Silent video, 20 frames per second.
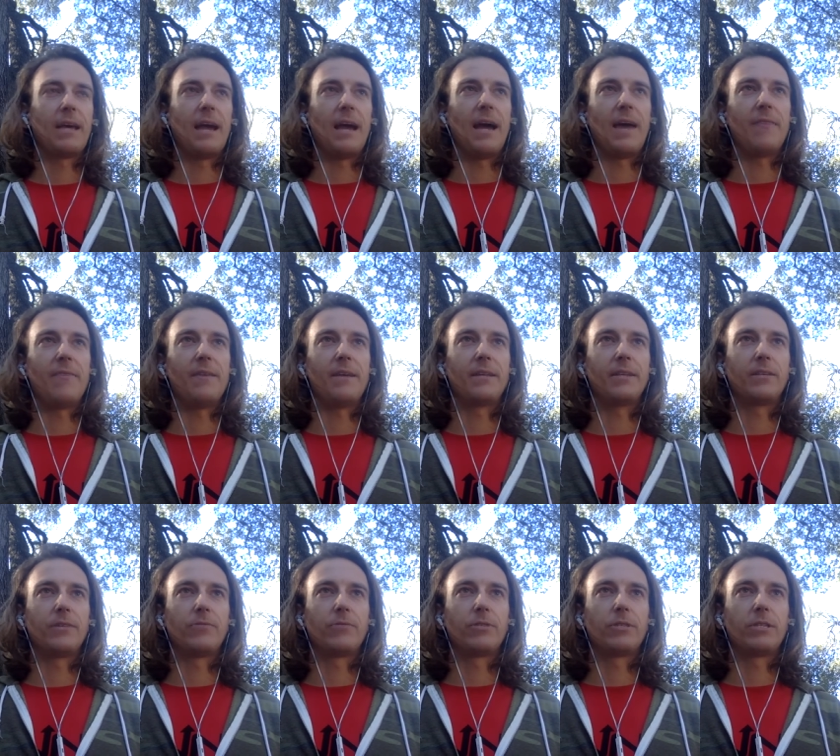and then
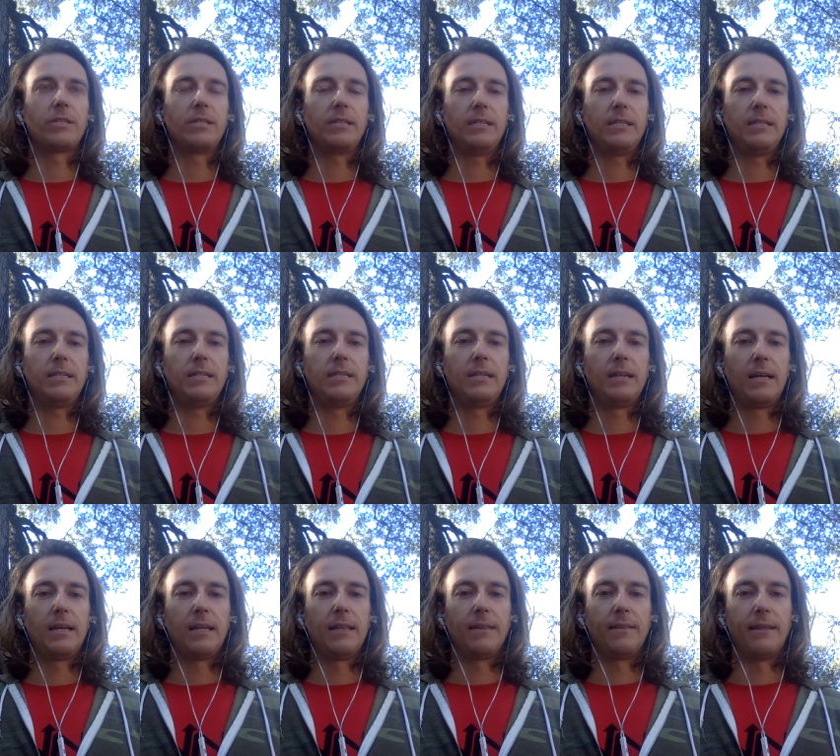you see
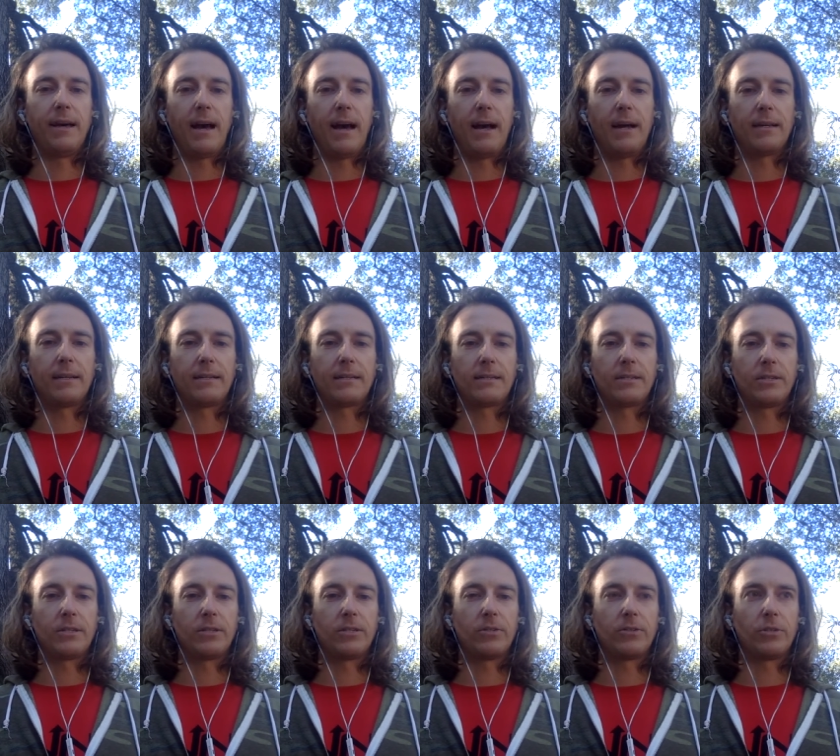that
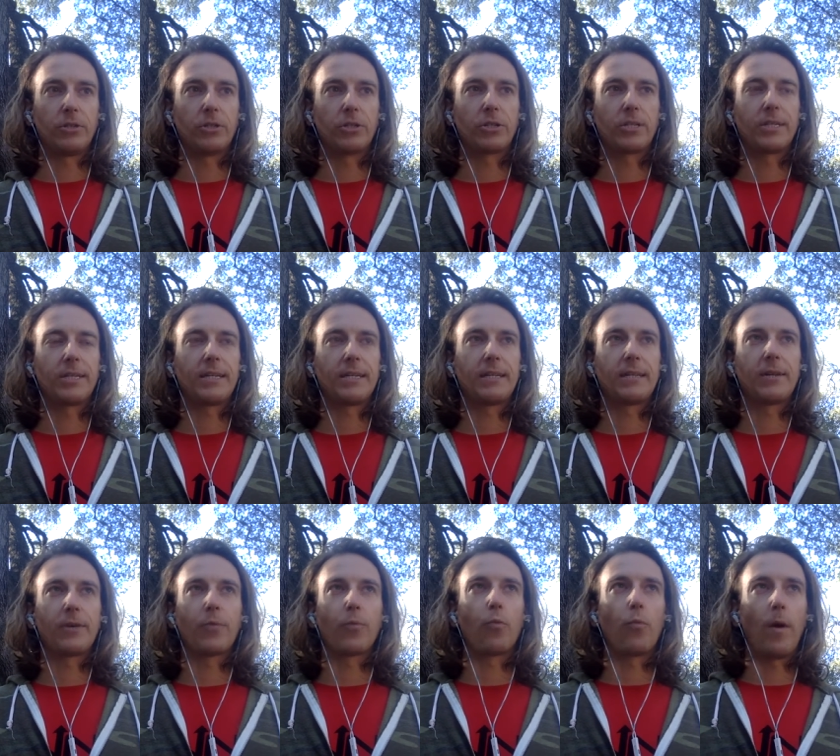you know you're sitting
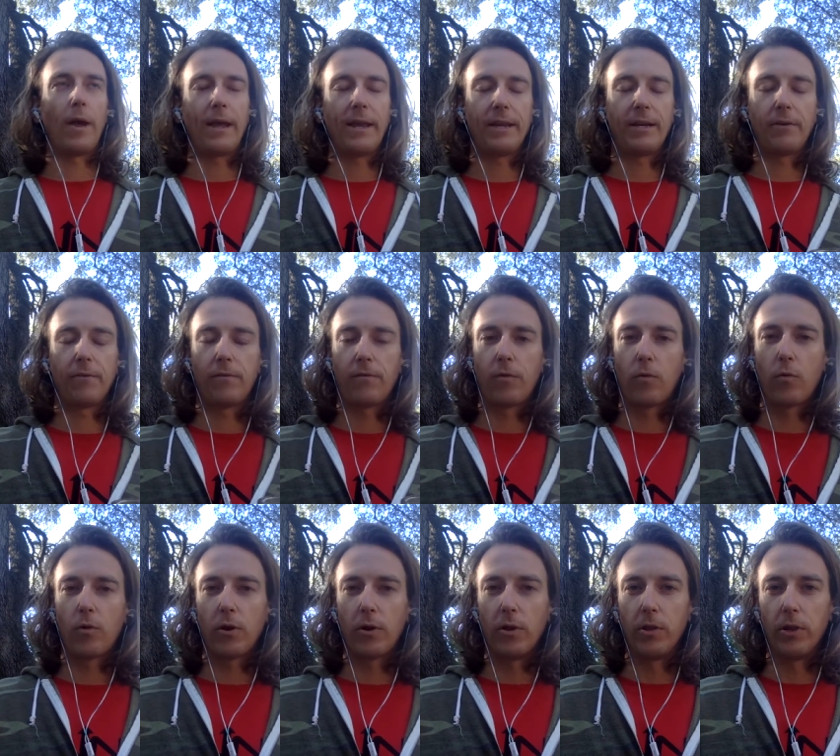there waiting
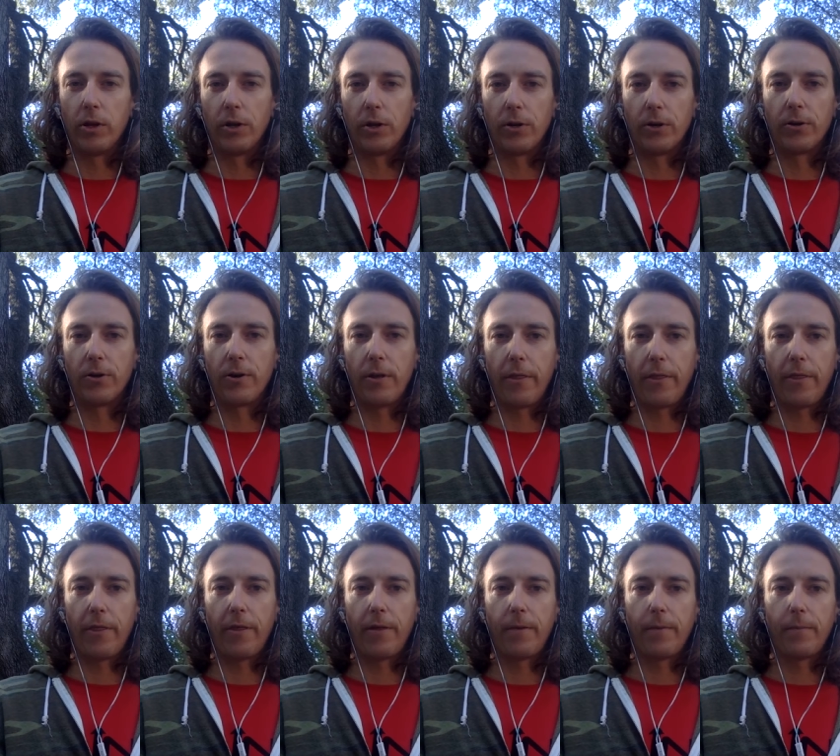for the
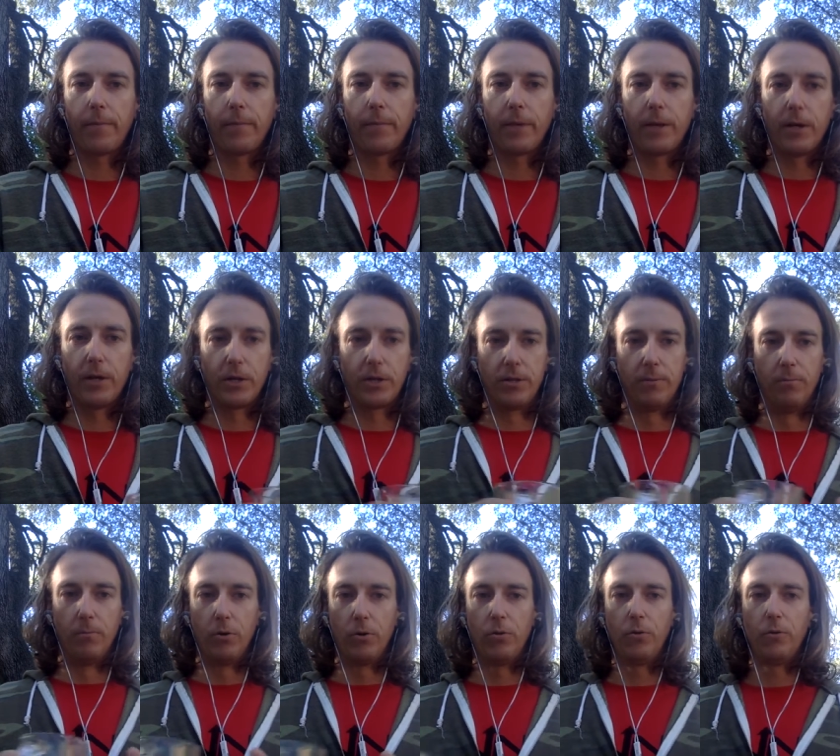earth to
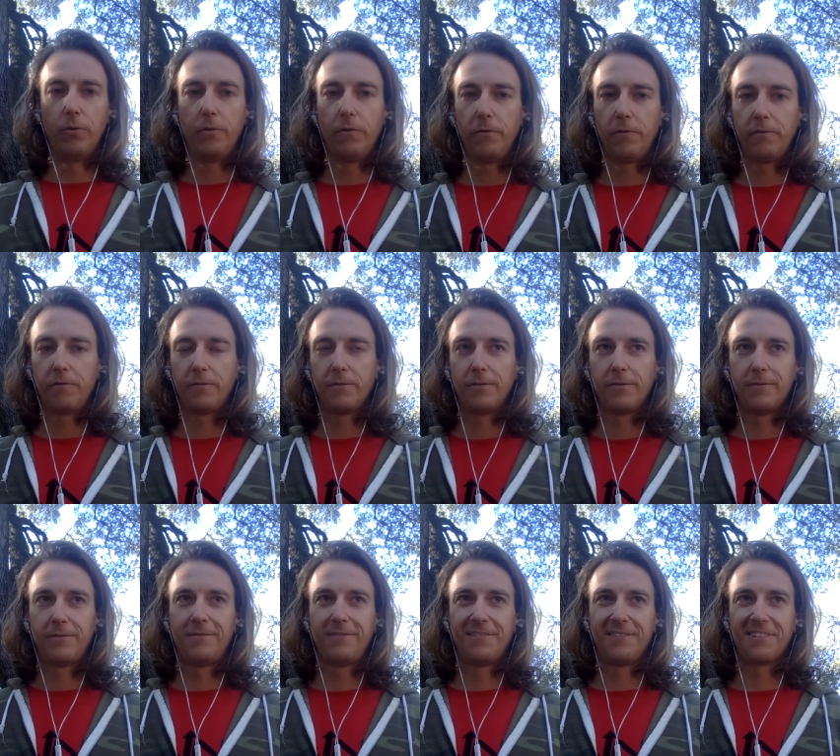move
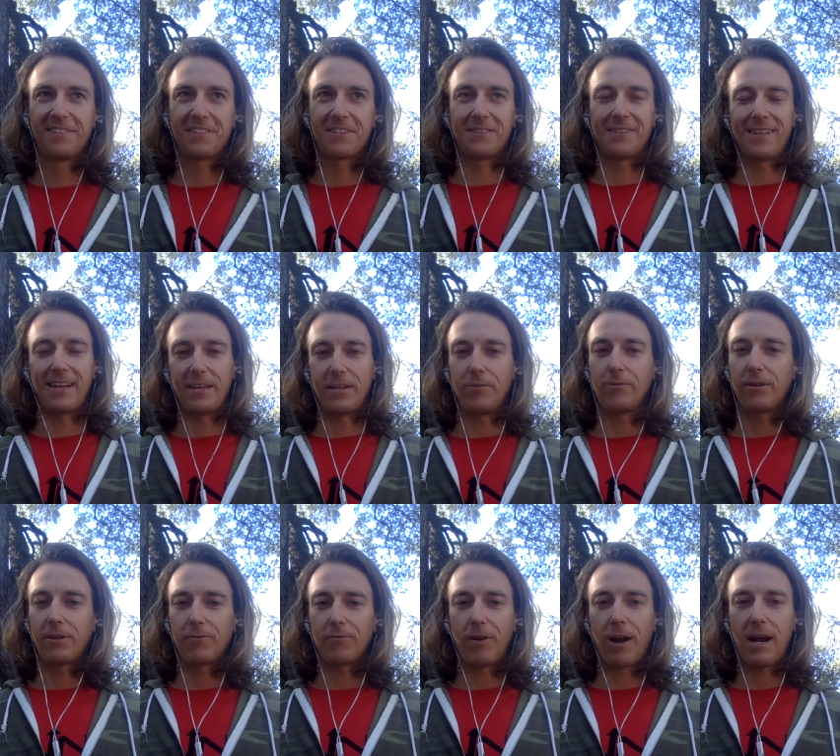so that you
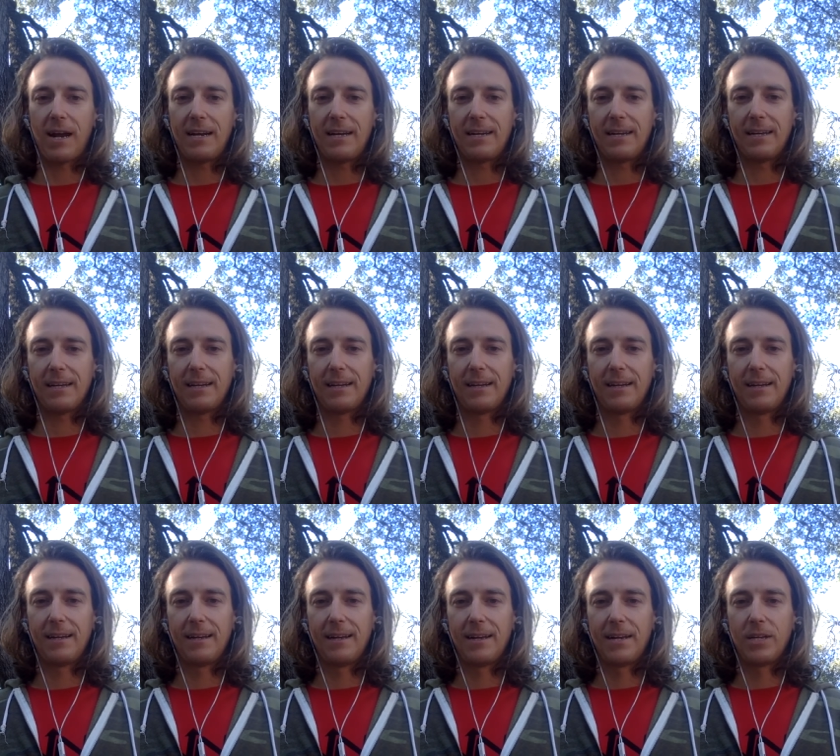can ride it,
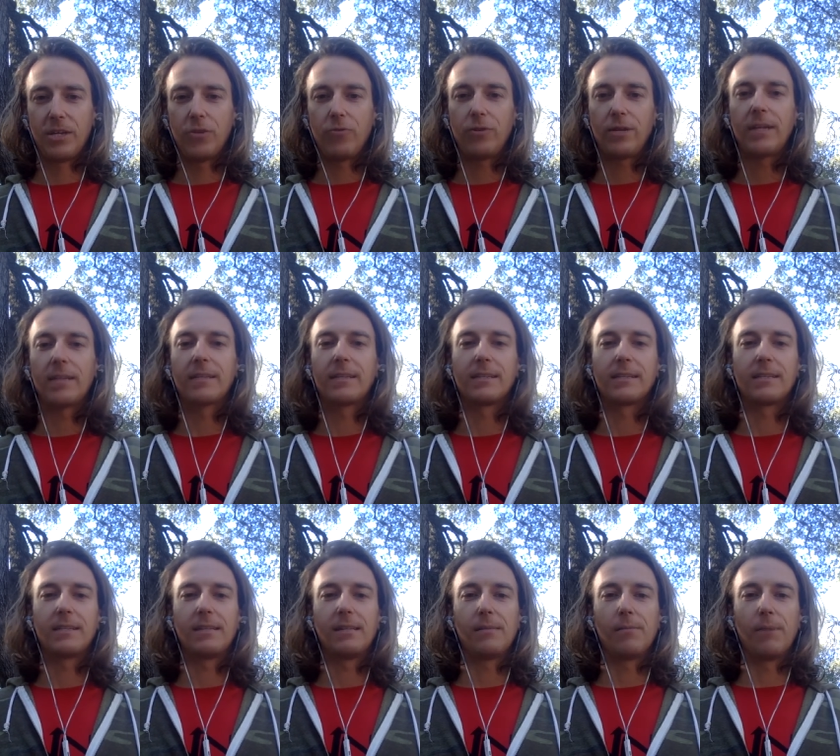you get to
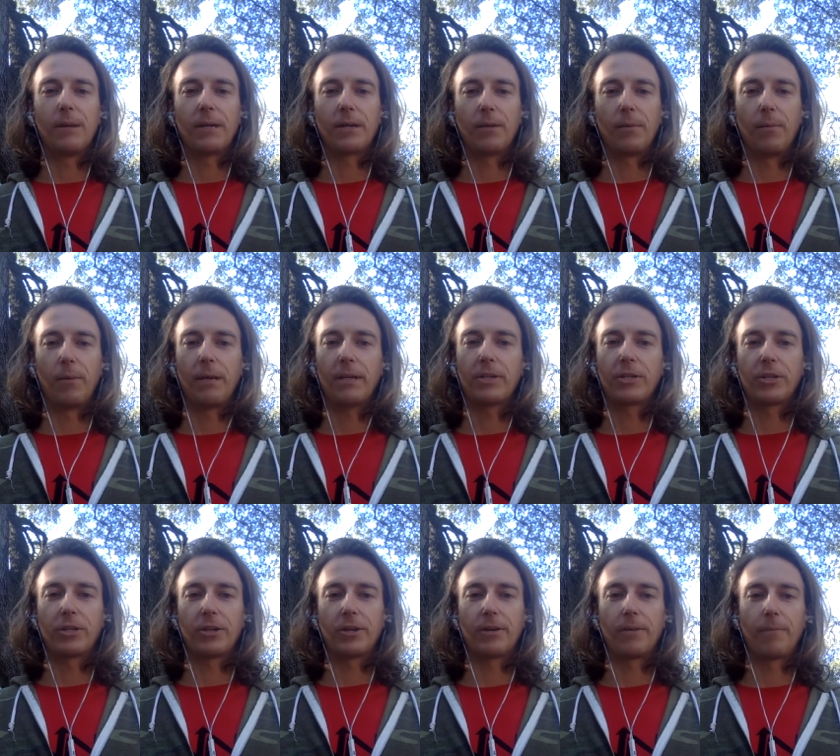see the bigger
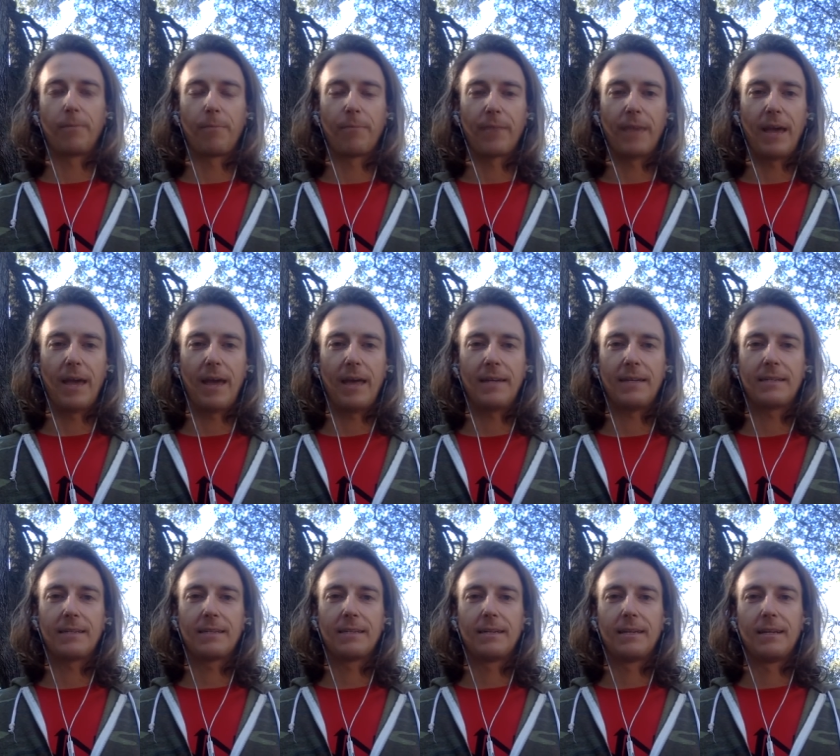picture.
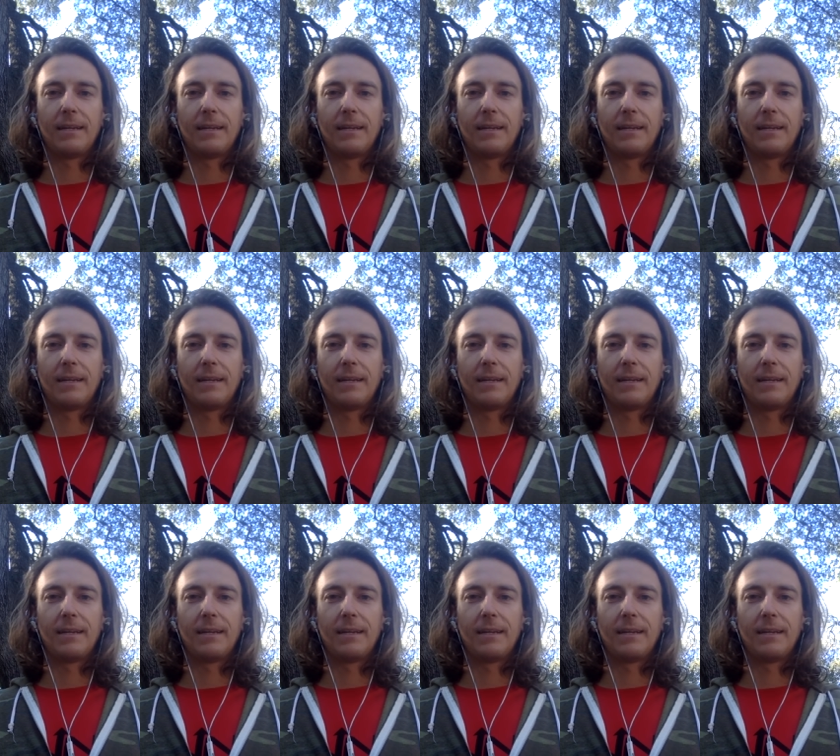And